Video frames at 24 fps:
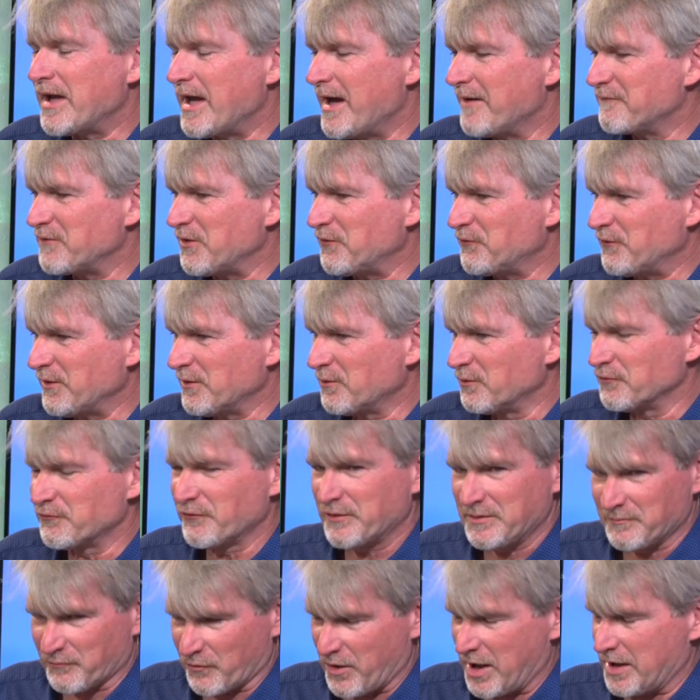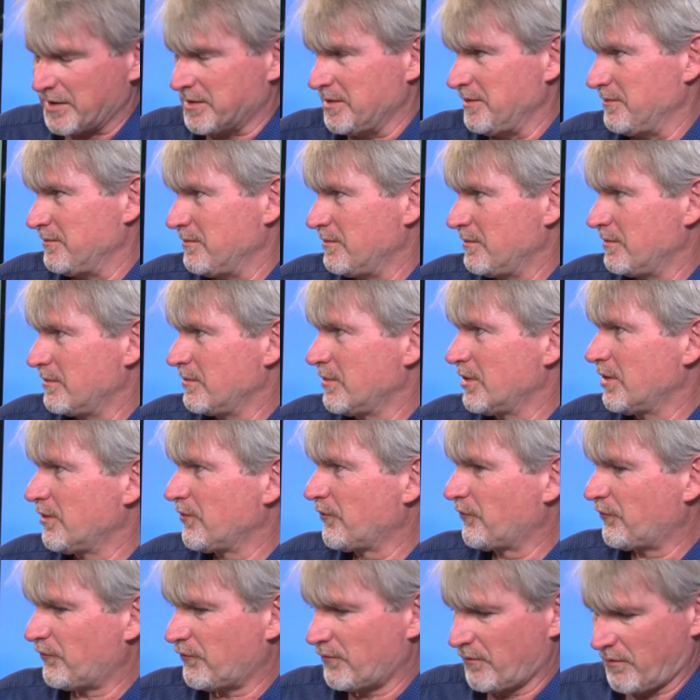I have a single dream rocket.
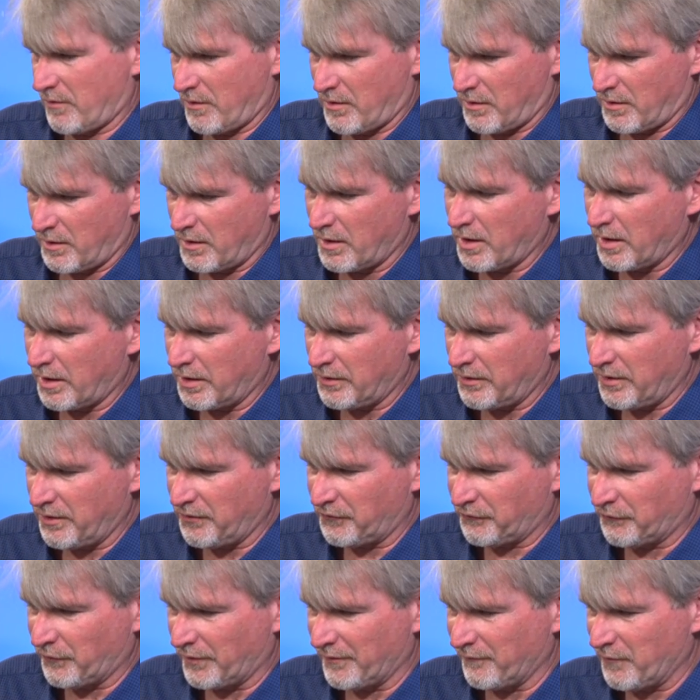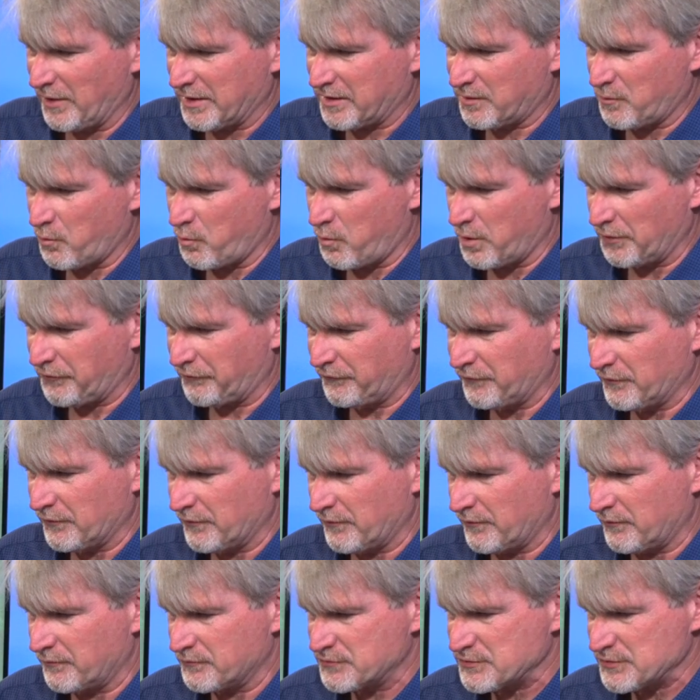There's, it's sort of like, what's
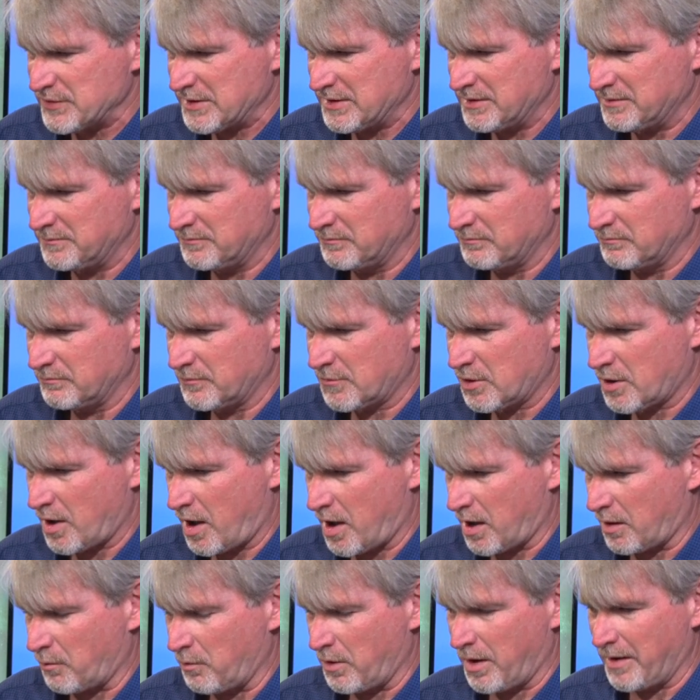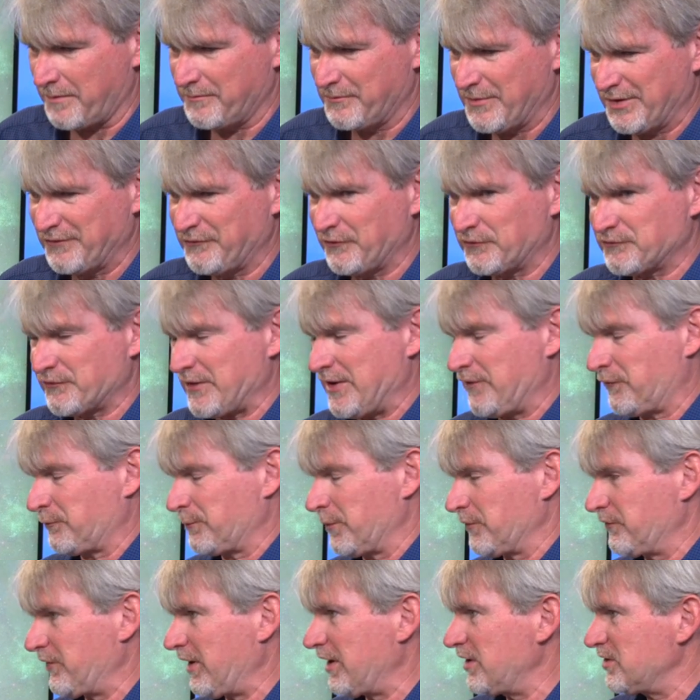your dream car? Well, I'm in the
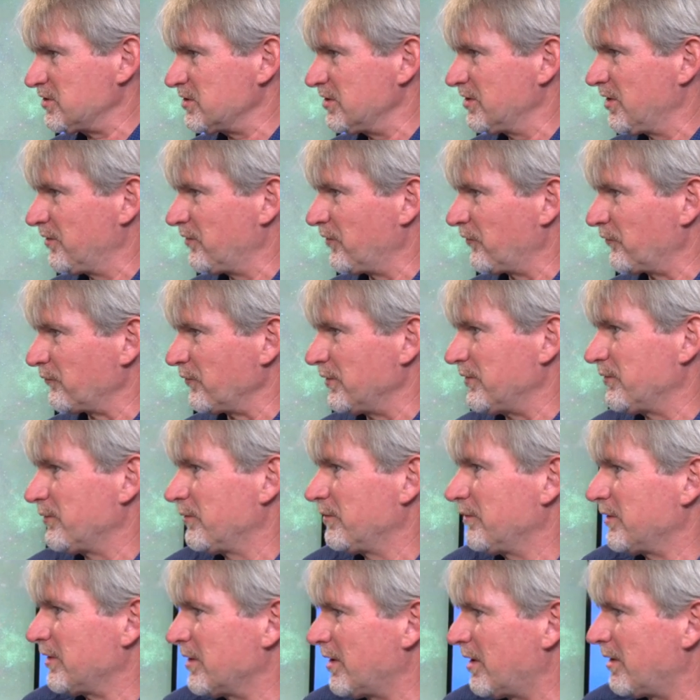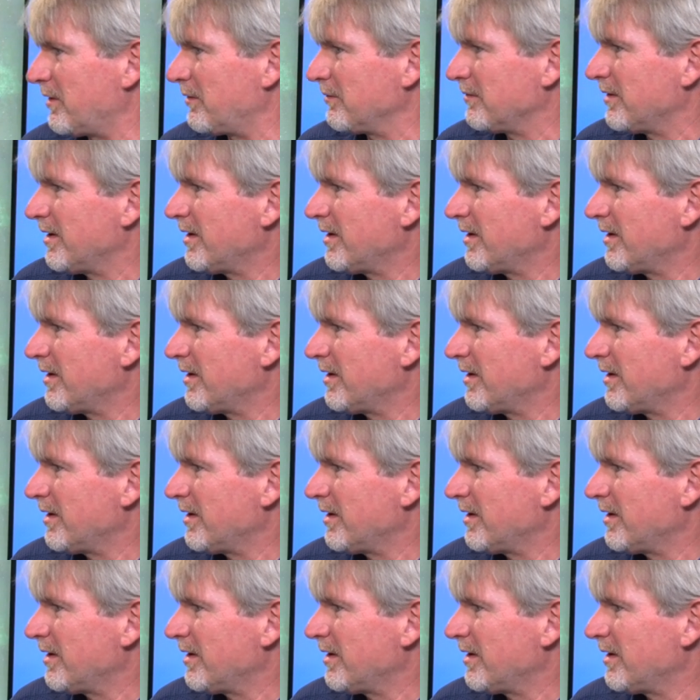transportation industry, do you know?